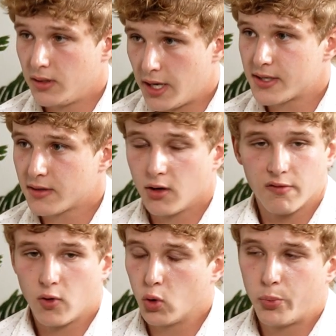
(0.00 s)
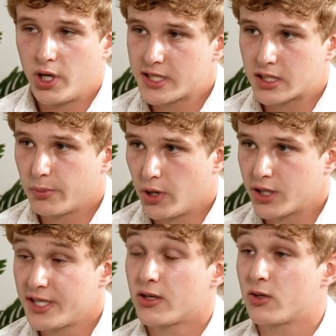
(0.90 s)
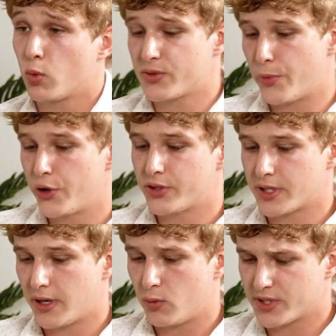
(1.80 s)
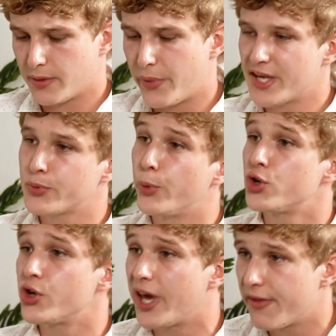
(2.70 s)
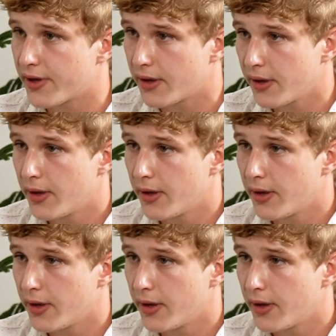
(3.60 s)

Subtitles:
Yes, of all political parties. It was the best put together.